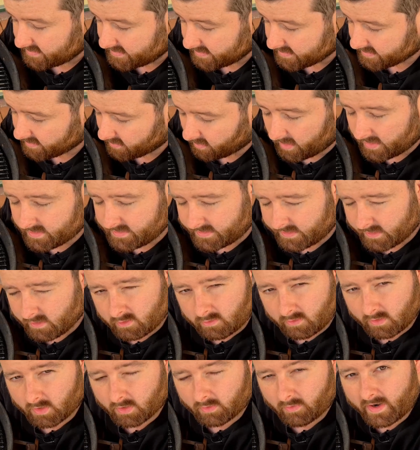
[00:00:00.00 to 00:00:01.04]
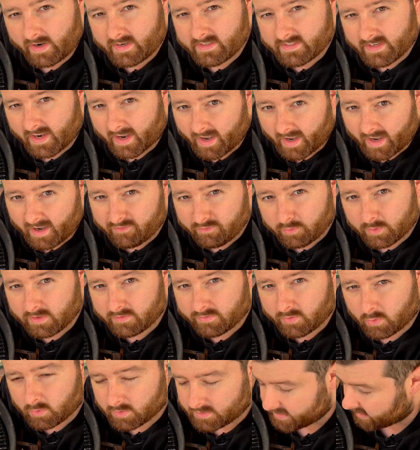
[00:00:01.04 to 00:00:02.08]
is an ideal grill grate to have with a
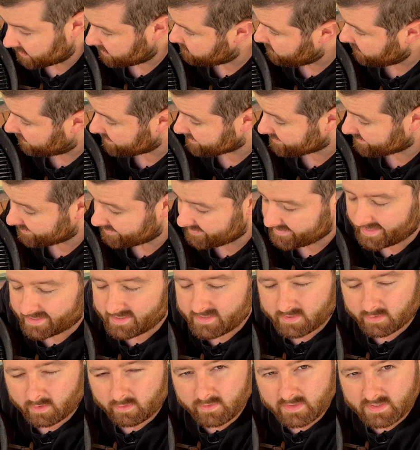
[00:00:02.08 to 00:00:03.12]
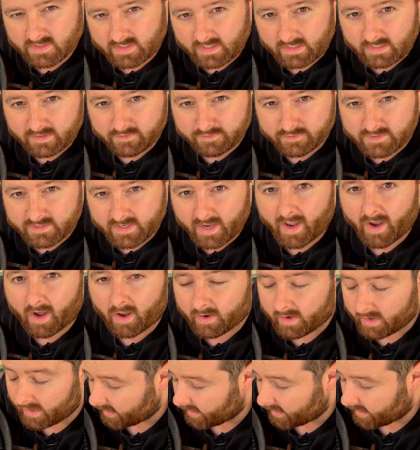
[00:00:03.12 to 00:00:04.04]
Vortex because the center obviously lifts out.